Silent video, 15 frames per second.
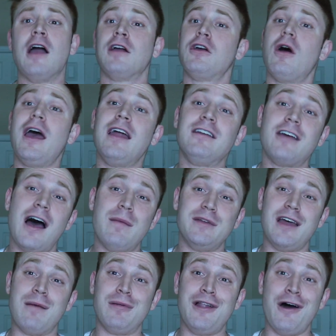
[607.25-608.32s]
go ahead and comment
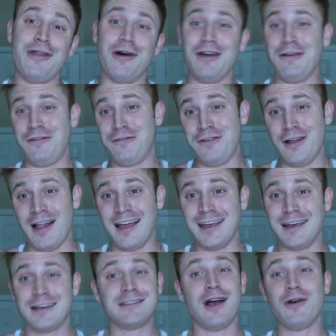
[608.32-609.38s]
down below, though, if you feel like
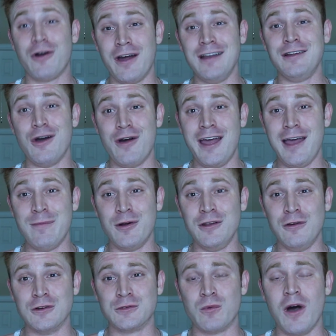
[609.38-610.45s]
it, because I'll go ahead and go ham on
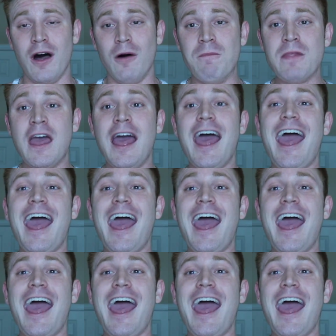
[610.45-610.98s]
you as well.